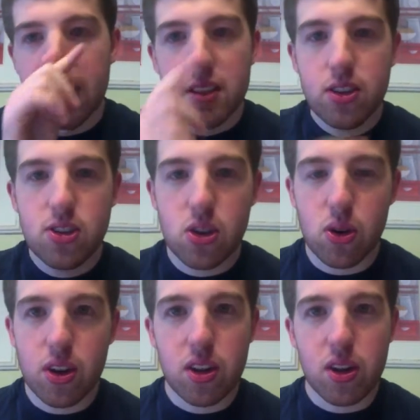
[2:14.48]
the
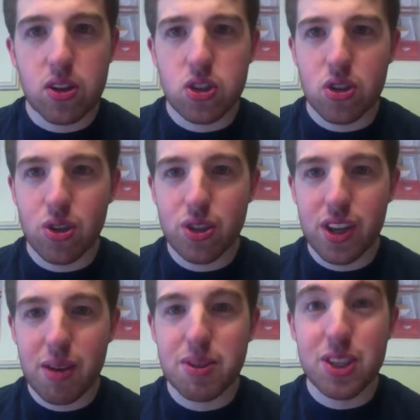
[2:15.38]
story the girls told,
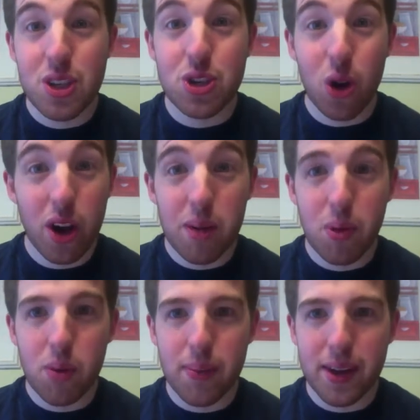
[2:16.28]
it was
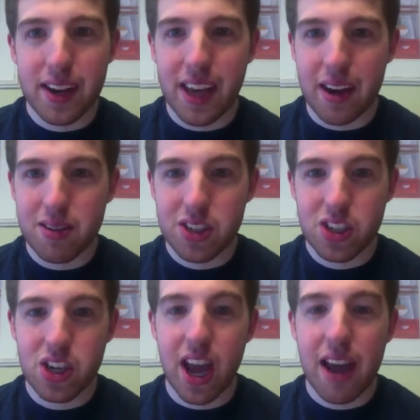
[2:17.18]
enjoyable, but again, it was
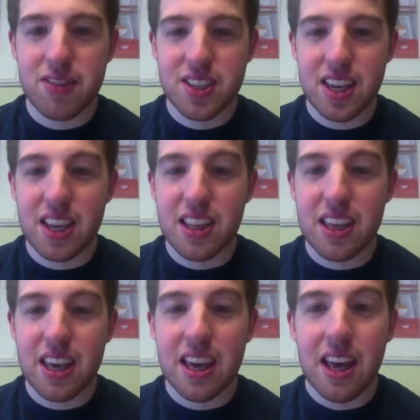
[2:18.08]
cliche. I've seen
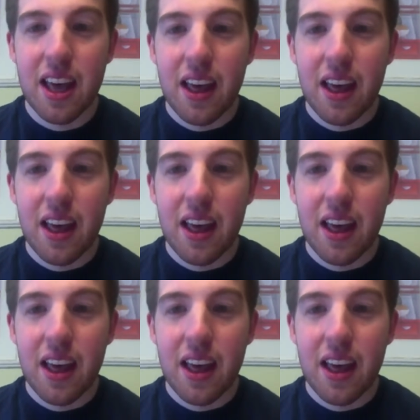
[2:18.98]
the